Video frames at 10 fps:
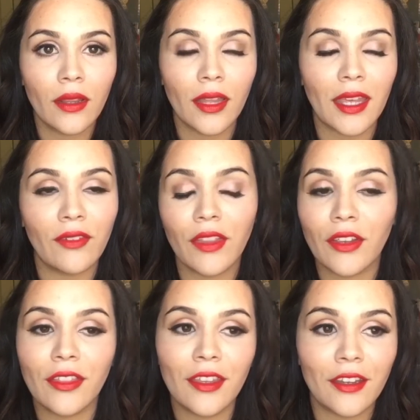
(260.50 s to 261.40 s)
like, even though
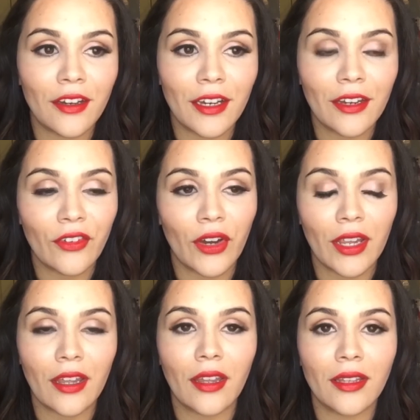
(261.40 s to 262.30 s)
you think you're eating
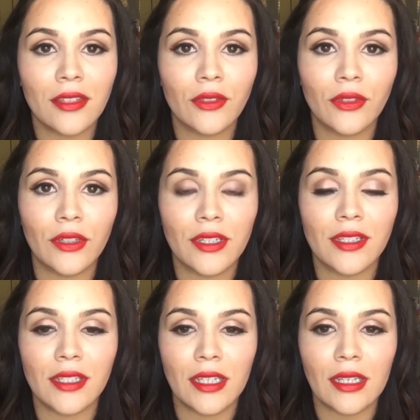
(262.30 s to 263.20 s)
right, it's cool to
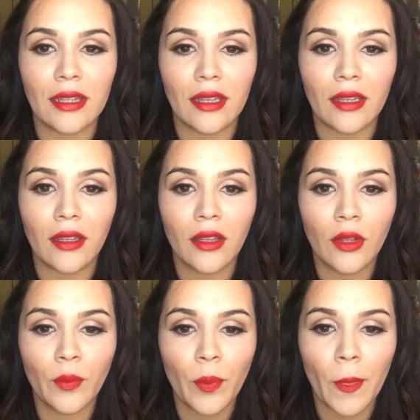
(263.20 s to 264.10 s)
see, like,
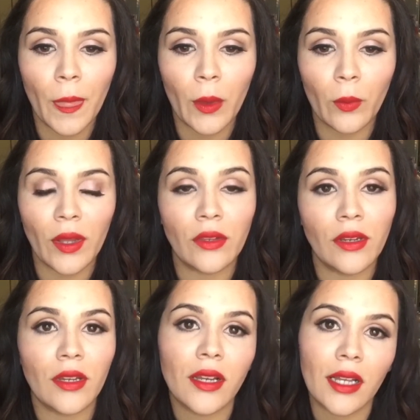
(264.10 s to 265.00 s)
what you
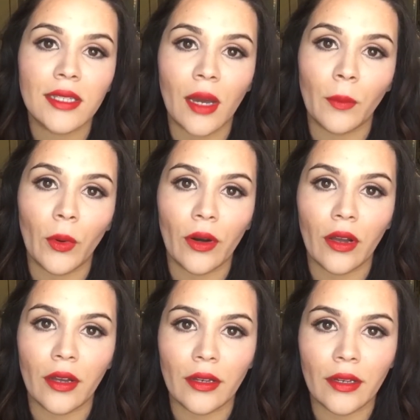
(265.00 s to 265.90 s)
need to cut down more
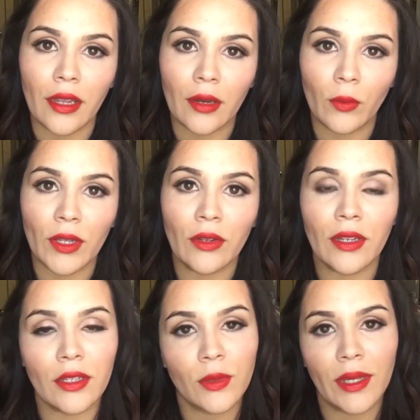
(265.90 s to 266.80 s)
on, and what you
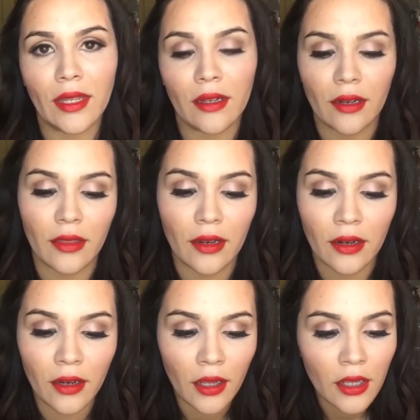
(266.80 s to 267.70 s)
need to tweak here and there.
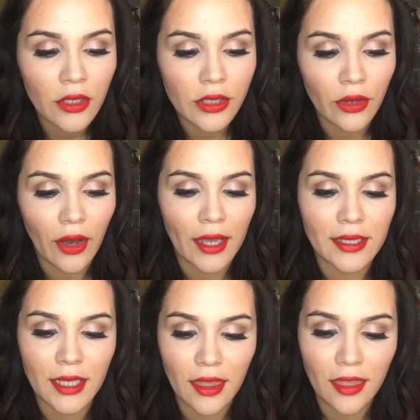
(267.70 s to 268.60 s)
So I
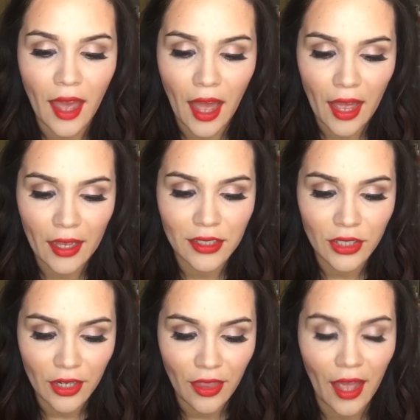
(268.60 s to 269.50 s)
did that, I
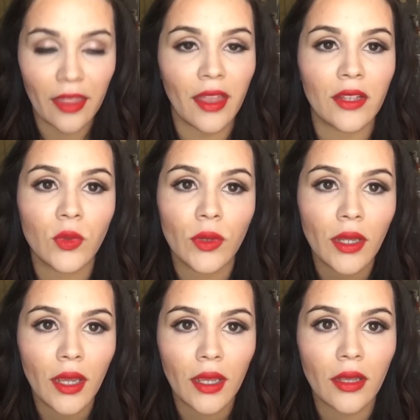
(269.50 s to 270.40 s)
started that, and that's when
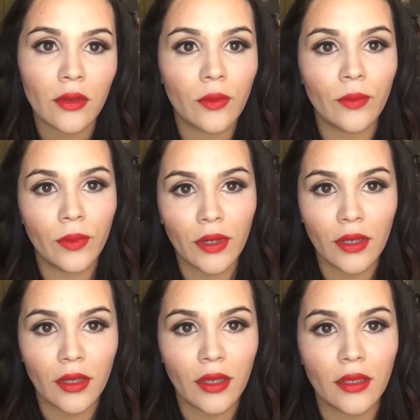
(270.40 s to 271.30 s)
I
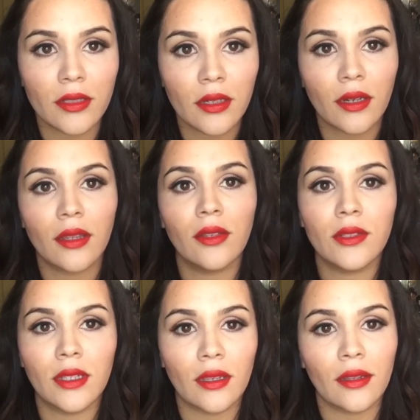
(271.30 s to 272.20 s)
really started
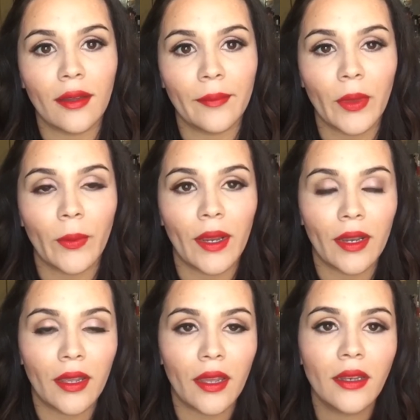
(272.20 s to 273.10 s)
losing the weight
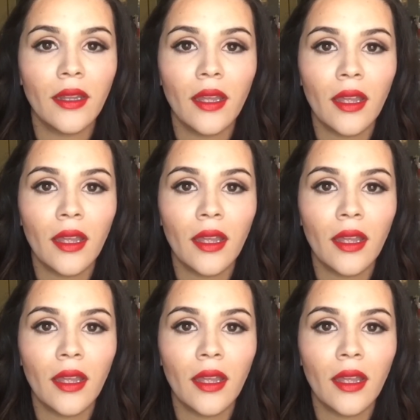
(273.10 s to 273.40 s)
again.